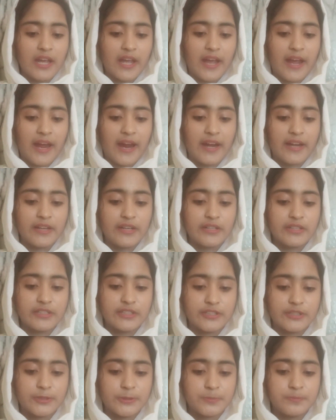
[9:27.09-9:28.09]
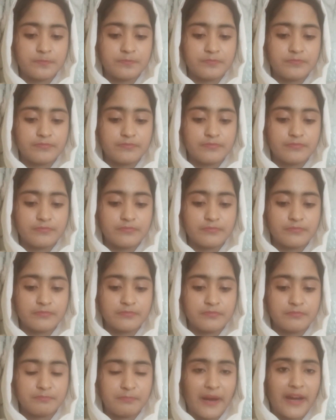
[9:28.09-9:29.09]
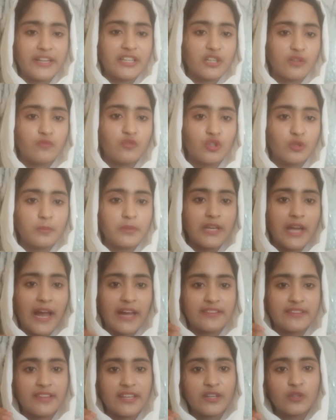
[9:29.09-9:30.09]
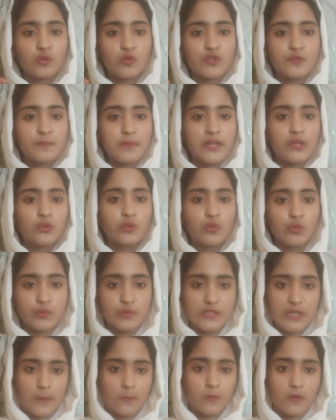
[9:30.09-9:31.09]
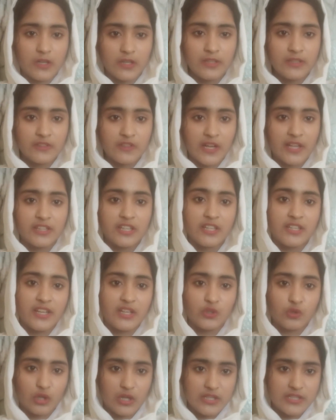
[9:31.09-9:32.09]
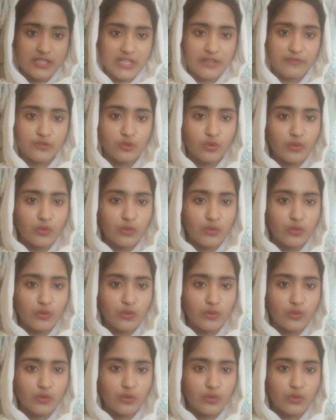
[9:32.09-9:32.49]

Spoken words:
And better would be, I think, to speak to someone rather than yourself.